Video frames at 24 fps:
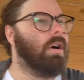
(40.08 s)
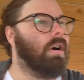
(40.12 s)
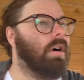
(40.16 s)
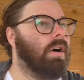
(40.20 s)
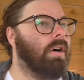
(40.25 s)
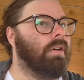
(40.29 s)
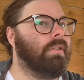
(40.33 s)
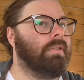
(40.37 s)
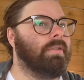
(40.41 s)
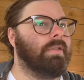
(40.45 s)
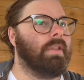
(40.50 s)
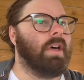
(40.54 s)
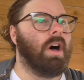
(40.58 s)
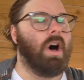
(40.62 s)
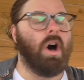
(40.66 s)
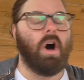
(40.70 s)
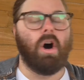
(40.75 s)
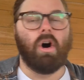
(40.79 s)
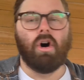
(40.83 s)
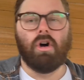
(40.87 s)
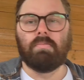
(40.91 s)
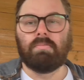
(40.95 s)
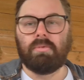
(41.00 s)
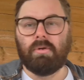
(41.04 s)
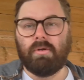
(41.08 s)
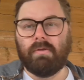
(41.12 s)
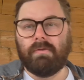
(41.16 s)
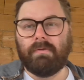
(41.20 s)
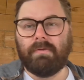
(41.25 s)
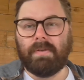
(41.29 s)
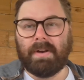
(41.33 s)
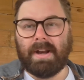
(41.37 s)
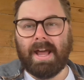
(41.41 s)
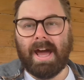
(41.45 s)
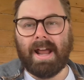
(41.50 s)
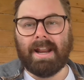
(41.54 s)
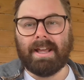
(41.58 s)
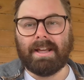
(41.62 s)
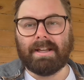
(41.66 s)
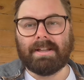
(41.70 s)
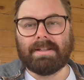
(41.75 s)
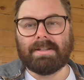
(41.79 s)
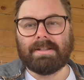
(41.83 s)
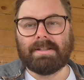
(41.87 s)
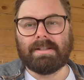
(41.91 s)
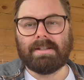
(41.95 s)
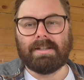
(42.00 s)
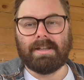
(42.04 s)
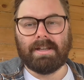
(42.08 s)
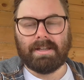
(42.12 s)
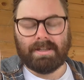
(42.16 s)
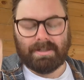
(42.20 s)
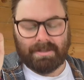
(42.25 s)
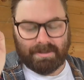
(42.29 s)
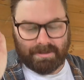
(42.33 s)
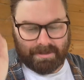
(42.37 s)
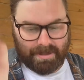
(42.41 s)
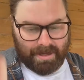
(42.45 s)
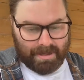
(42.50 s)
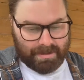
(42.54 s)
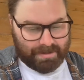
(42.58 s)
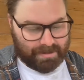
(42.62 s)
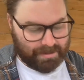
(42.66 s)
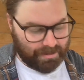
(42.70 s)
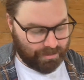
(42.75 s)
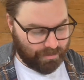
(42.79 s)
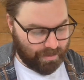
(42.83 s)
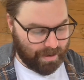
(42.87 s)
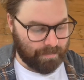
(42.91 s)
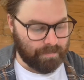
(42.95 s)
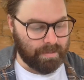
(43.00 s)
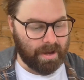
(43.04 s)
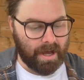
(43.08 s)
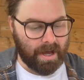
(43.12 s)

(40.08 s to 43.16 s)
the Homebrew Fanatics Instagram